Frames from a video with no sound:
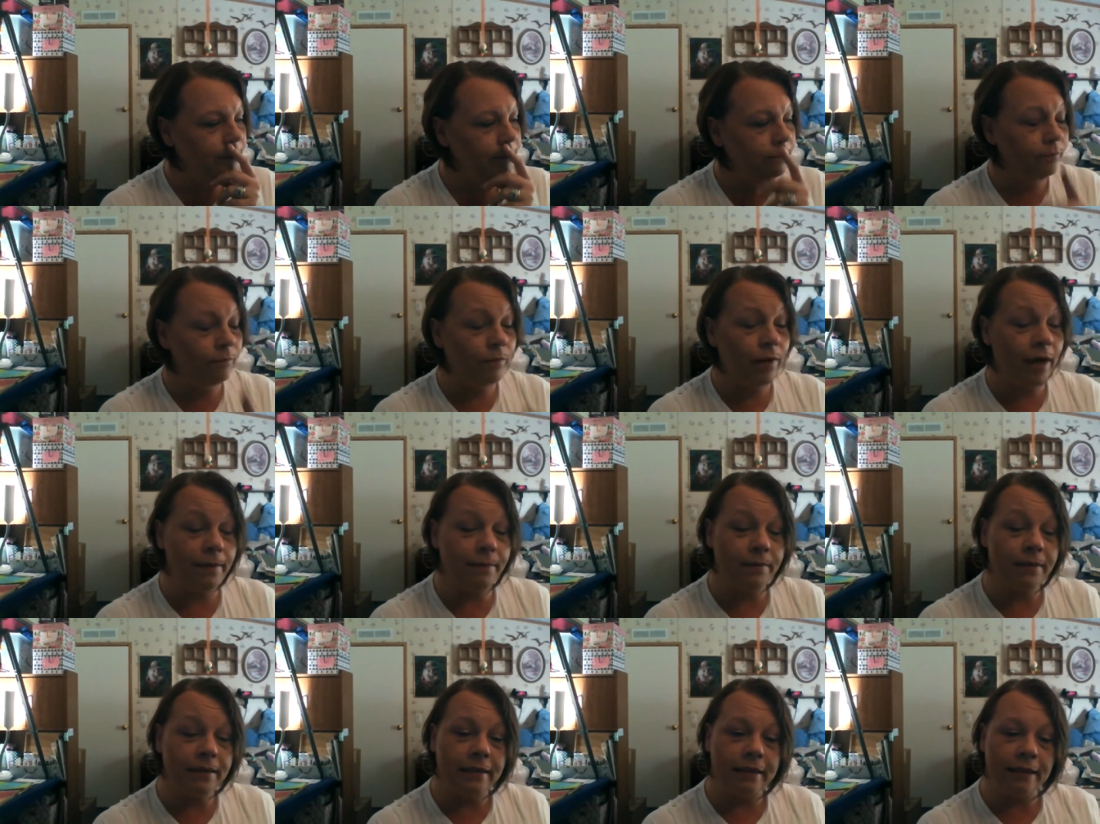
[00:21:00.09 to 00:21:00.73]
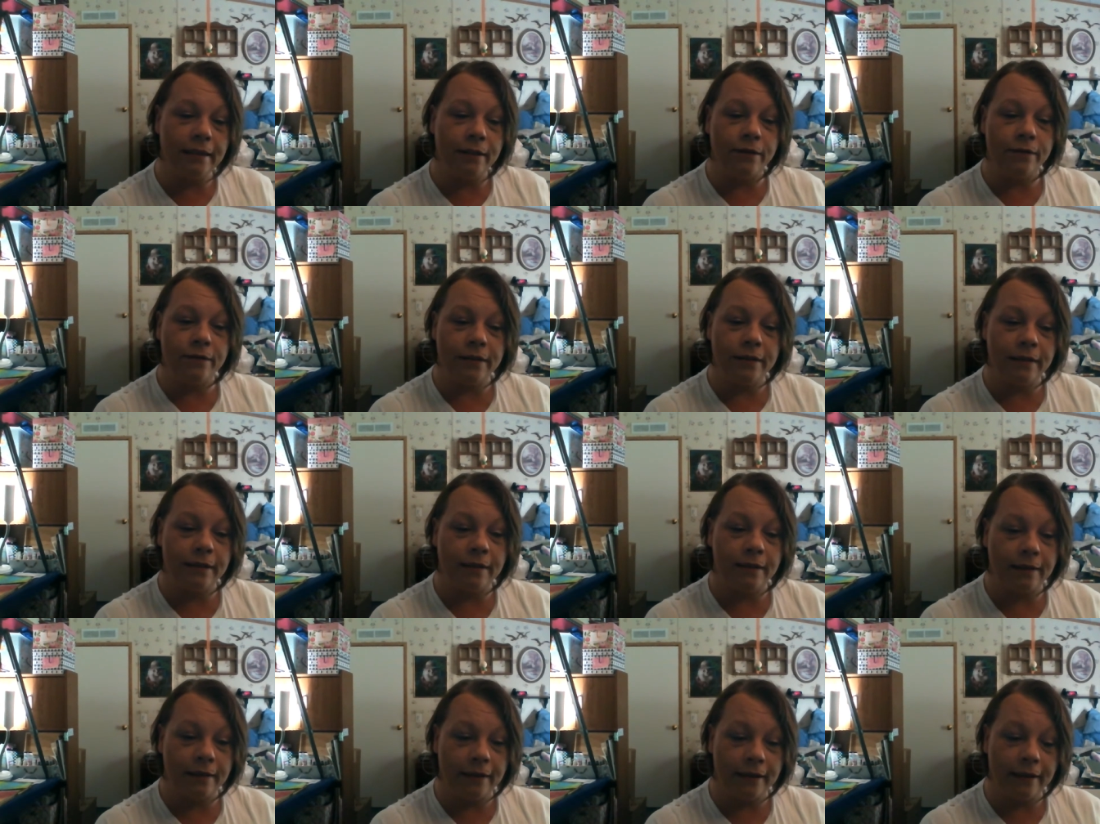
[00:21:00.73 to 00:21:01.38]
My mosquitoes
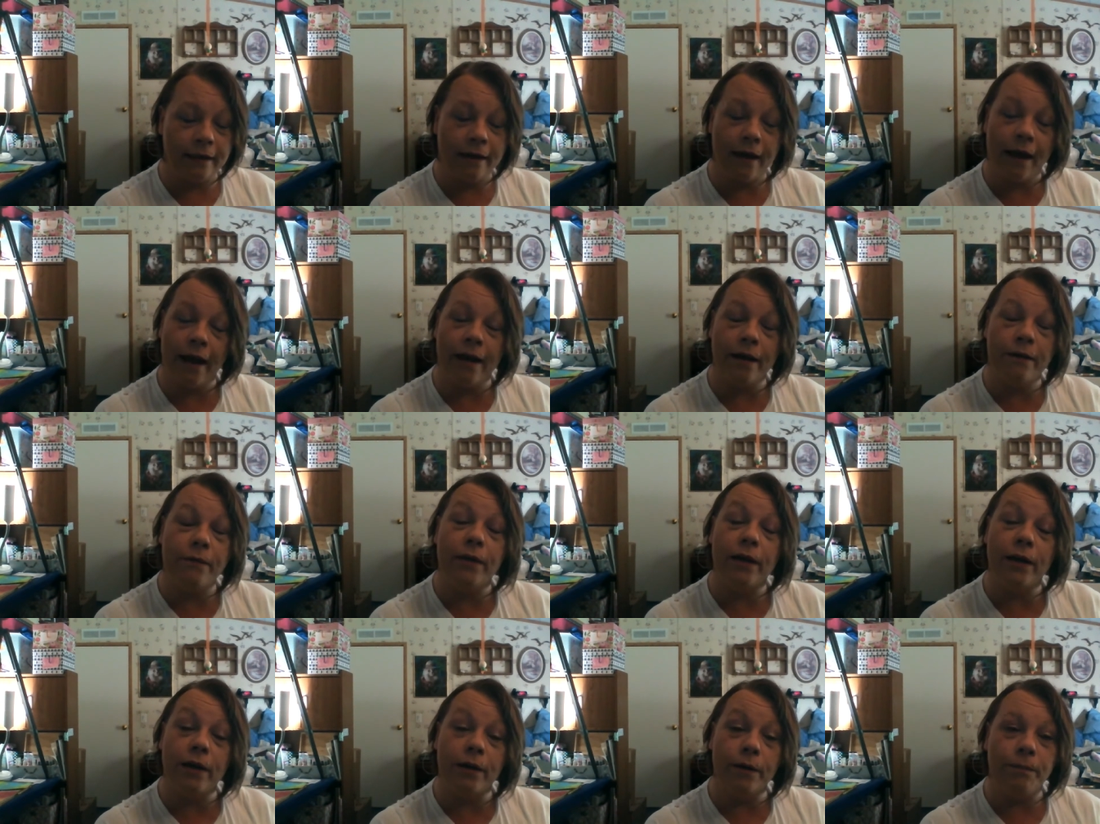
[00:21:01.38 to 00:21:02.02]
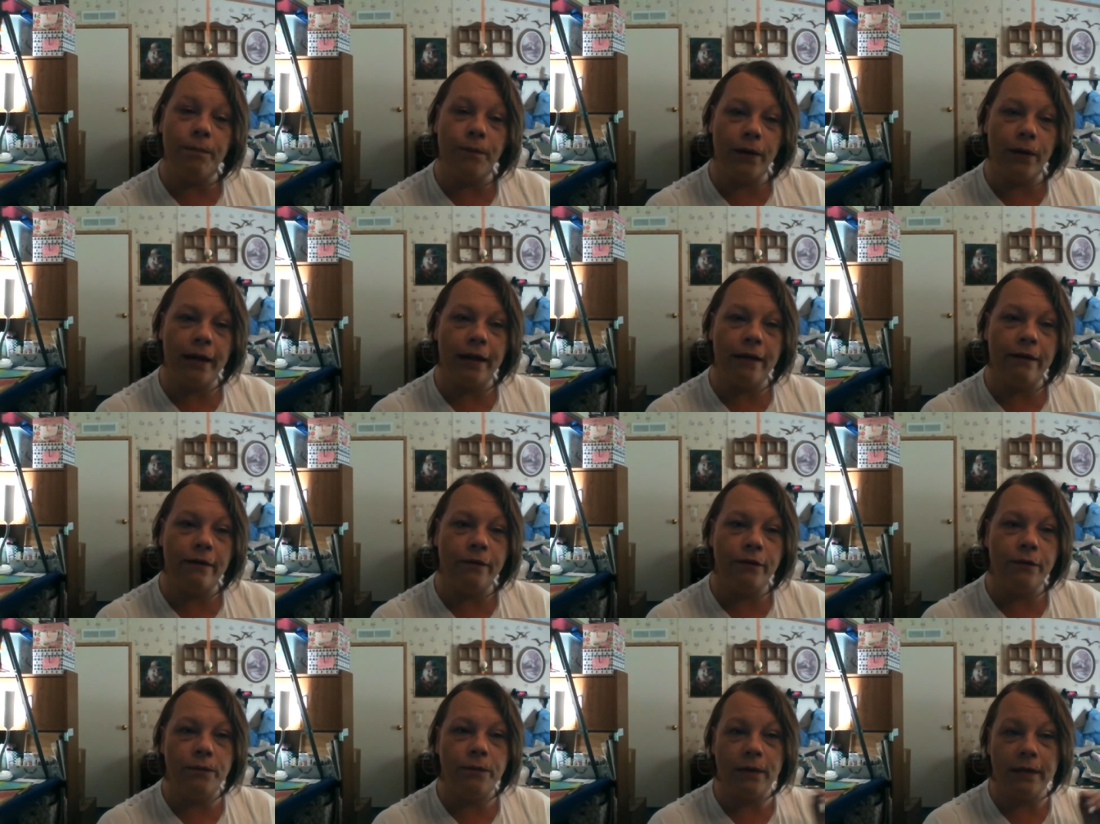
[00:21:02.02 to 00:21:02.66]
in, in Iowa are brown. The